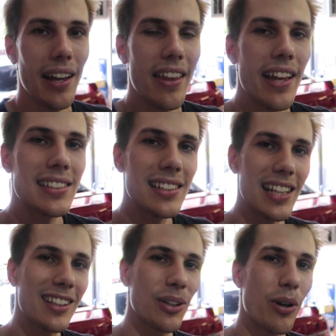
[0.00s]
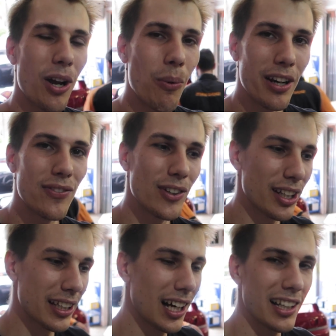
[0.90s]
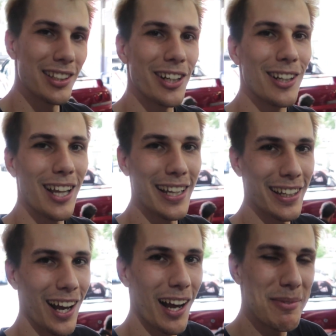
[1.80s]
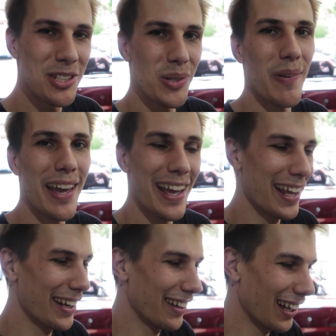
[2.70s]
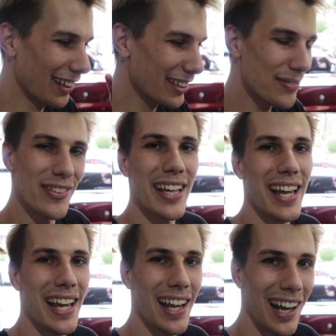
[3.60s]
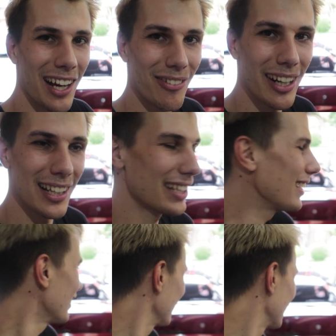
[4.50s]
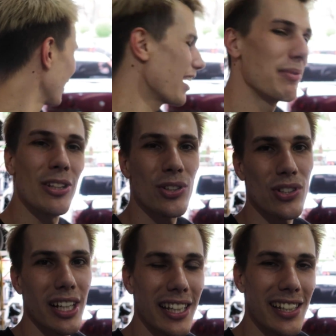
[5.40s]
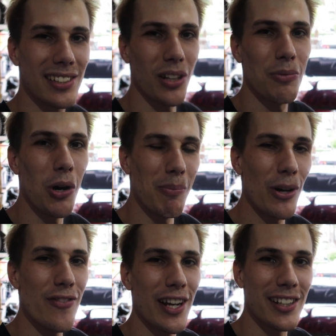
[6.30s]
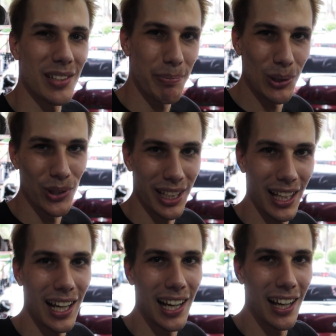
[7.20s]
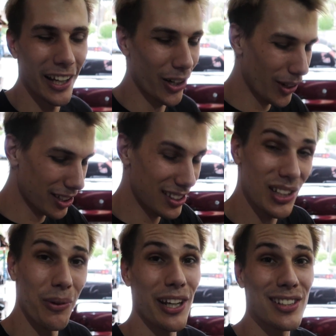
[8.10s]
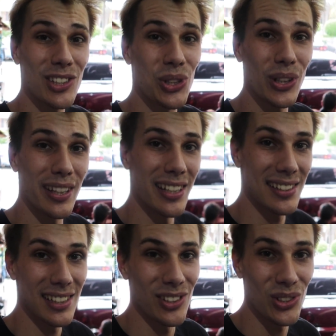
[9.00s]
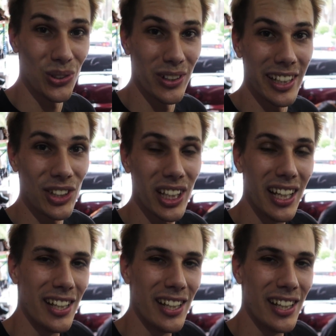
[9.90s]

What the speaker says: And that's exactly what I wanted for the car, you know, like I'm in Japan, I live there, I rarely am in Australia, so I'm not motivated to build the car, and I'd rather someone else enjoy it than it sit in storage.